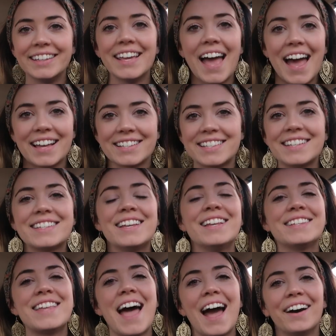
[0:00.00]
Yes, this
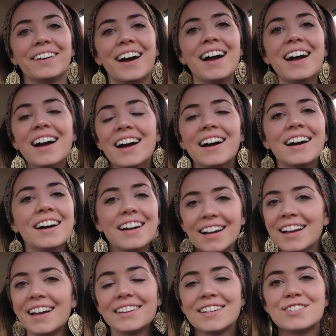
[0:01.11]
is
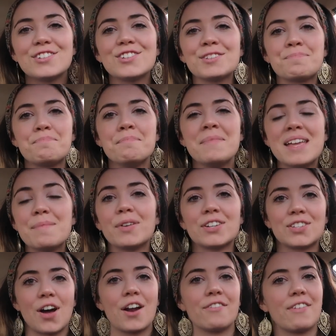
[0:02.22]
just me
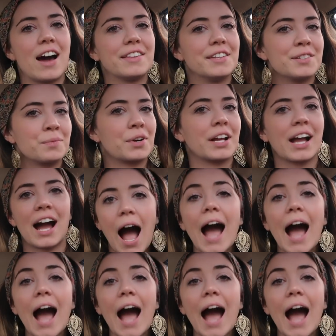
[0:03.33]
personified this morning.